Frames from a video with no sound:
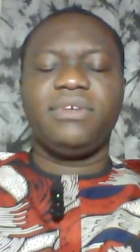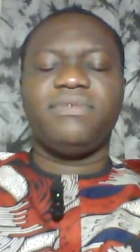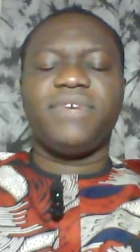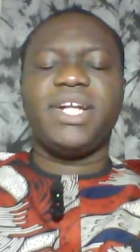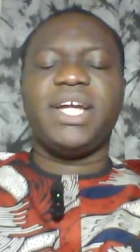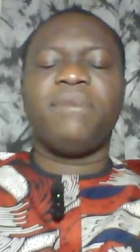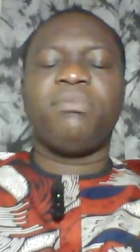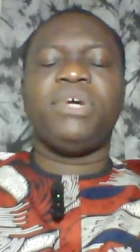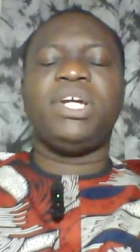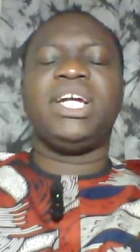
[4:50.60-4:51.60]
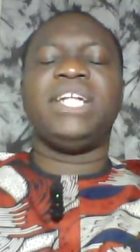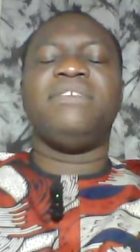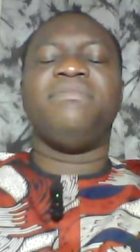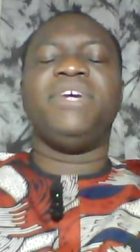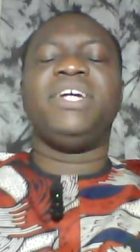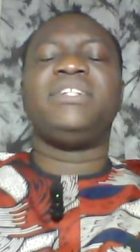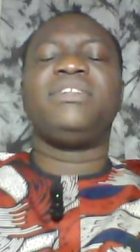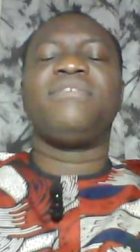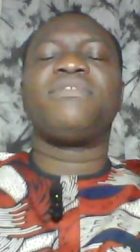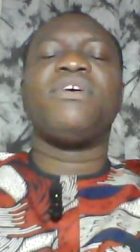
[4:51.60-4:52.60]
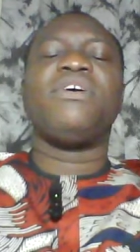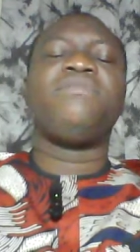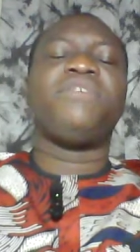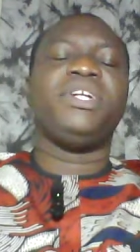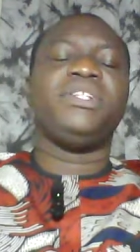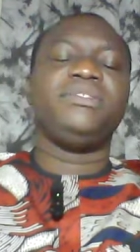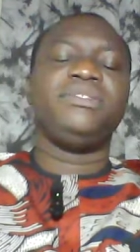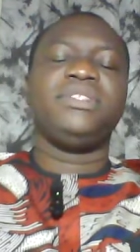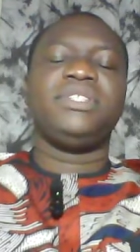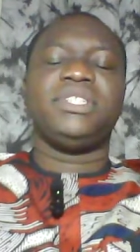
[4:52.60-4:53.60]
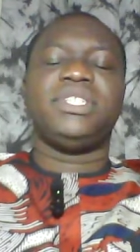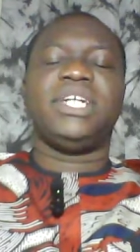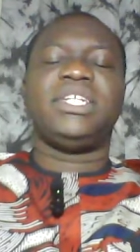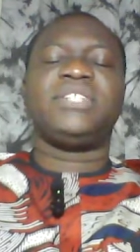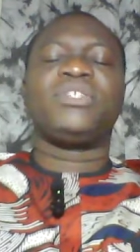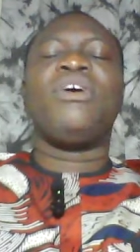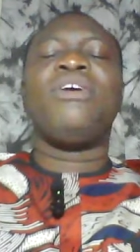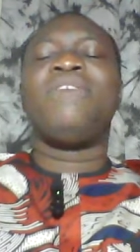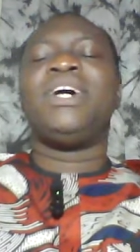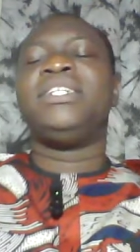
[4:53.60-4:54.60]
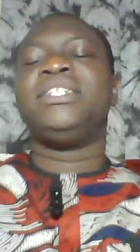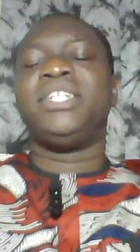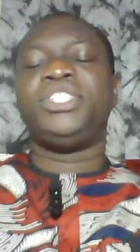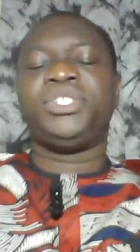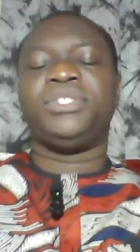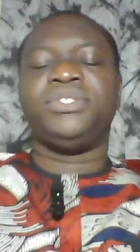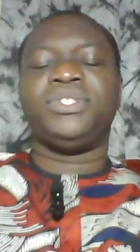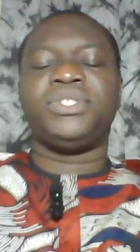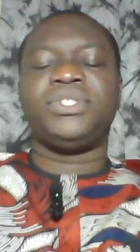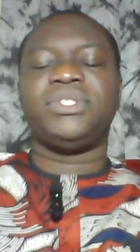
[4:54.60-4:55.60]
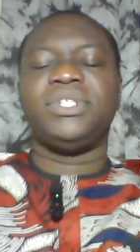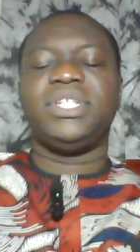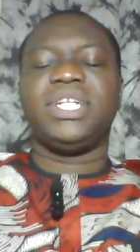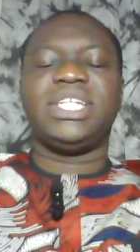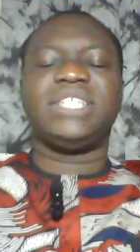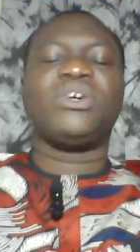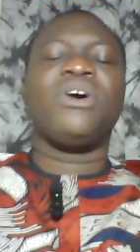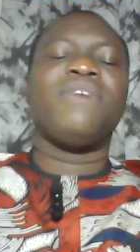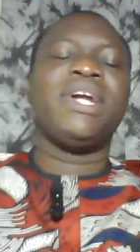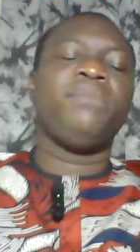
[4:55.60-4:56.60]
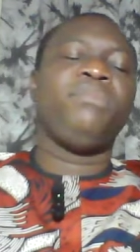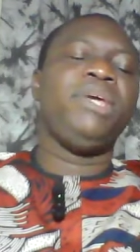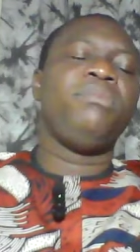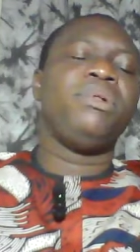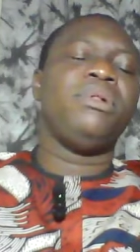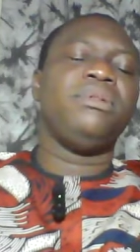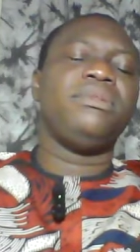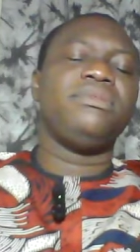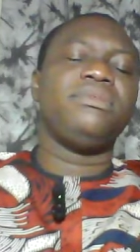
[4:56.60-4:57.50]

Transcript: Father, I pray that the veil of covering that has covered the nations, that has covered the people,